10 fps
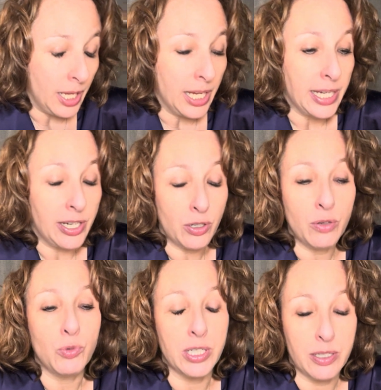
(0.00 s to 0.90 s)
here it
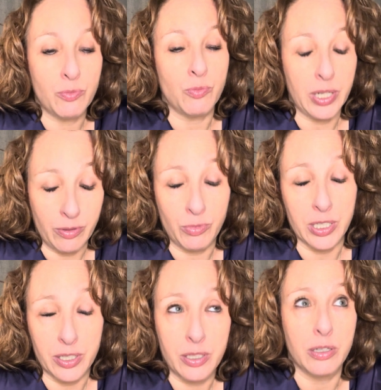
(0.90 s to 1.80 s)

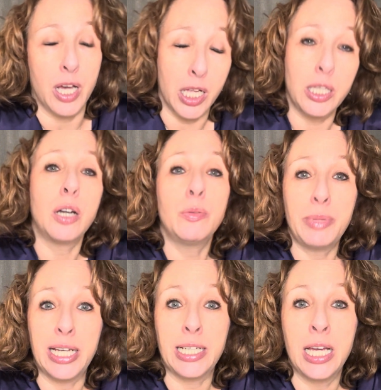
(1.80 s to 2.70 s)
was
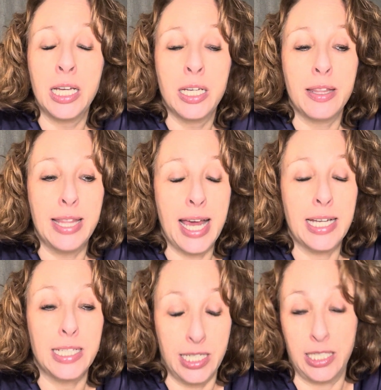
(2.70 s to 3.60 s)
alarming
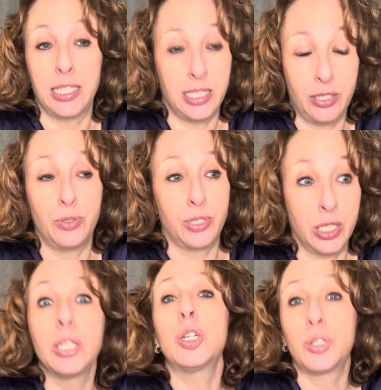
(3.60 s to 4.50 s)
that to
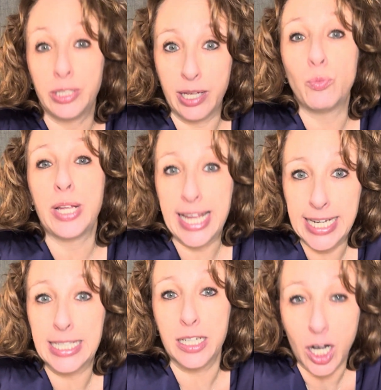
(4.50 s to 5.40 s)
learn that we
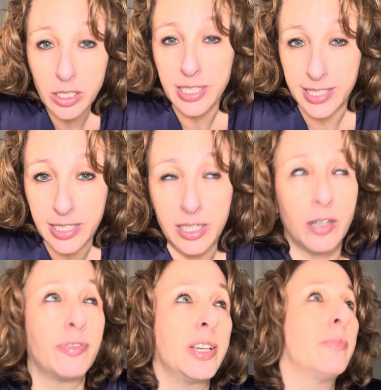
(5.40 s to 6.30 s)
had heart disease in our
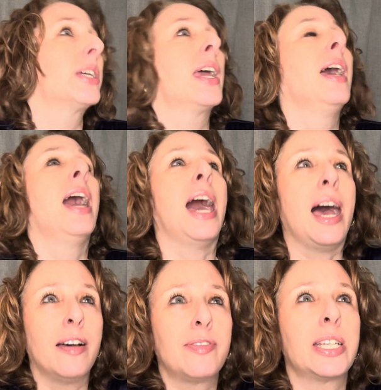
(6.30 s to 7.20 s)
family.
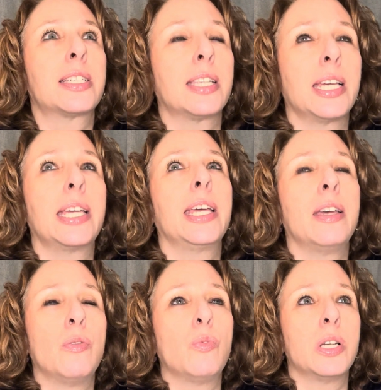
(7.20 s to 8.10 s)
Obviously,
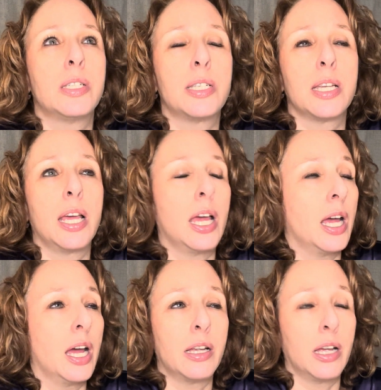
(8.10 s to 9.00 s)
it was
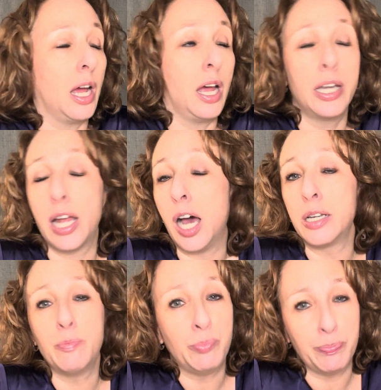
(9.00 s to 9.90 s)
an
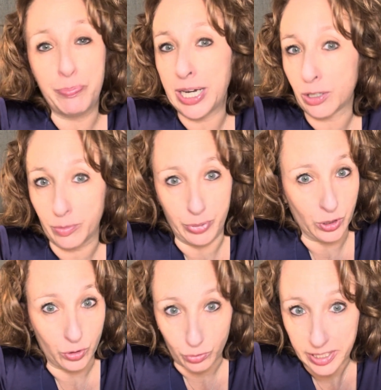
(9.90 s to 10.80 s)
unbearable
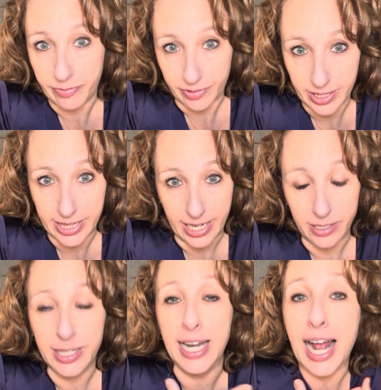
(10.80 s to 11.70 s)
grief that
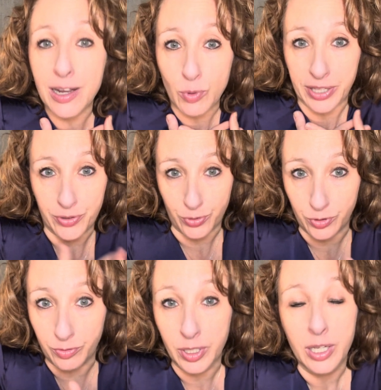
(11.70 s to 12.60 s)
I went through